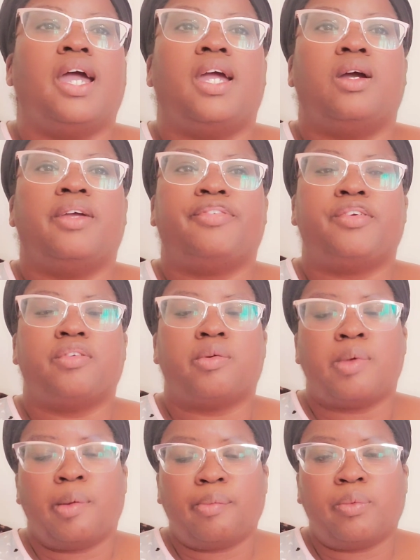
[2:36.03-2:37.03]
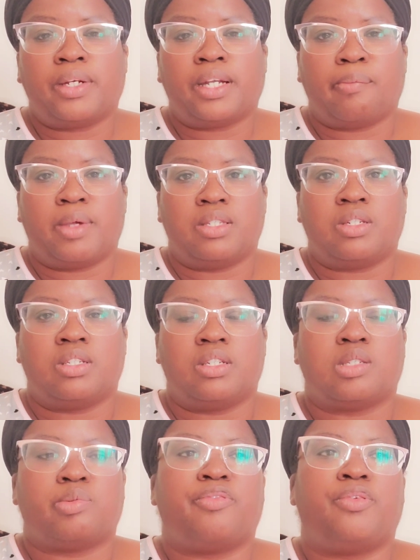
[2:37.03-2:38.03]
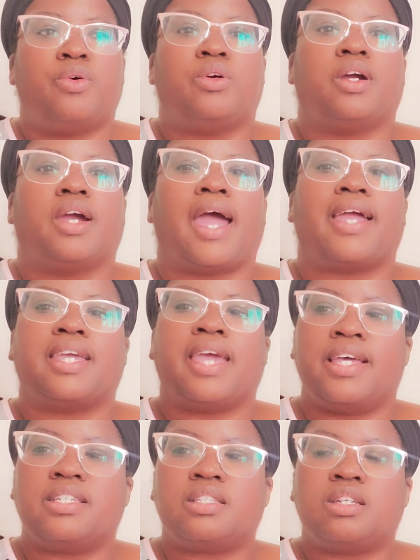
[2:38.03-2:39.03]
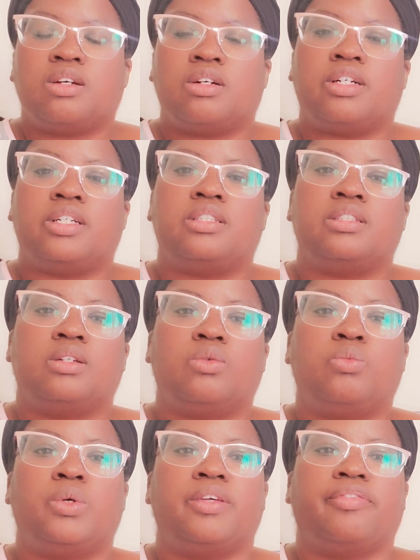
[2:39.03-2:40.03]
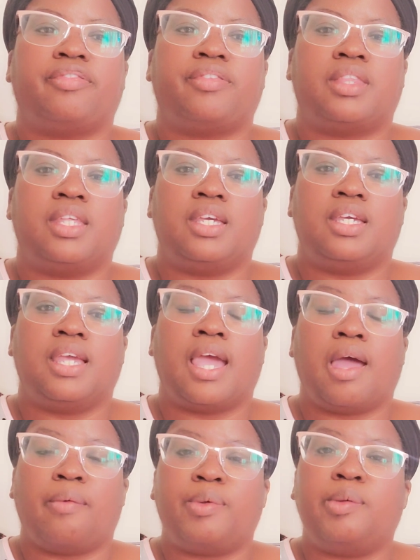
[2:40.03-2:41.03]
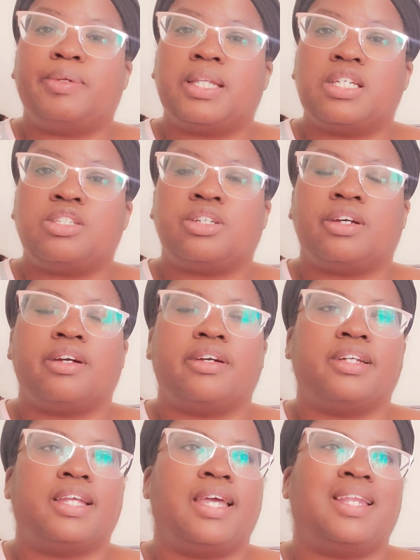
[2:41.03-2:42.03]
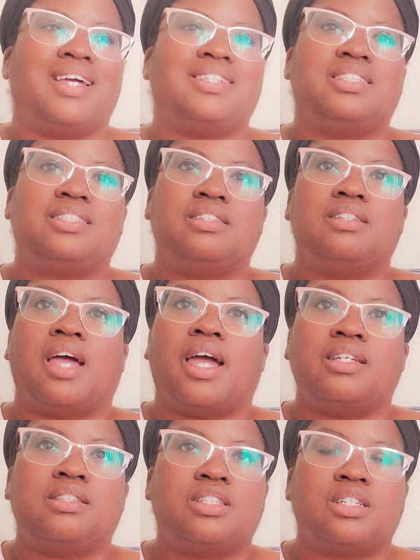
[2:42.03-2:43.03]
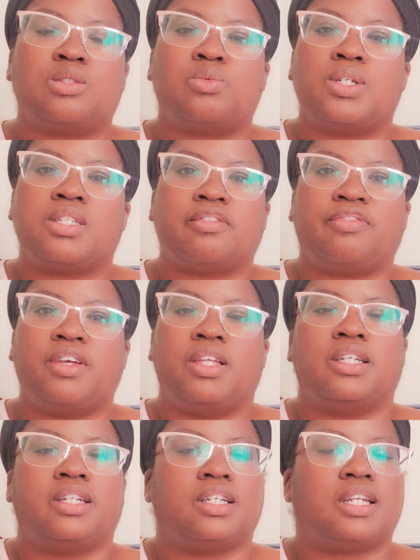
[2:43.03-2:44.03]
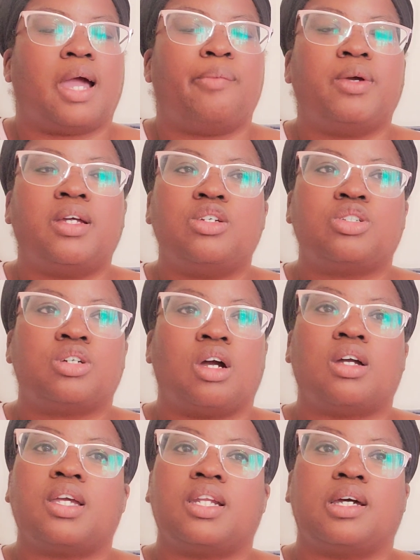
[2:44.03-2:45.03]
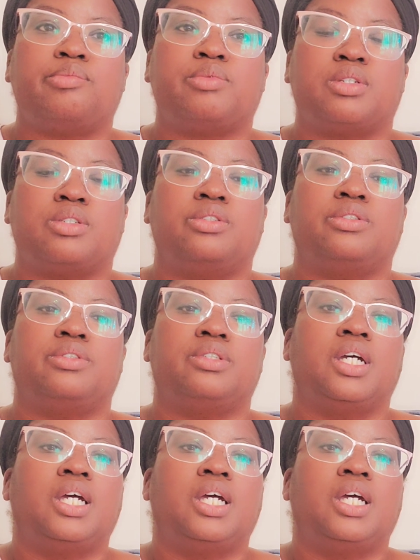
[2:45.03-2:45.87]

If you remember when I mentioned this before, I cast it on with the Happy Place yarn and I just wasn't feeling it. I'm going to chalk it up to,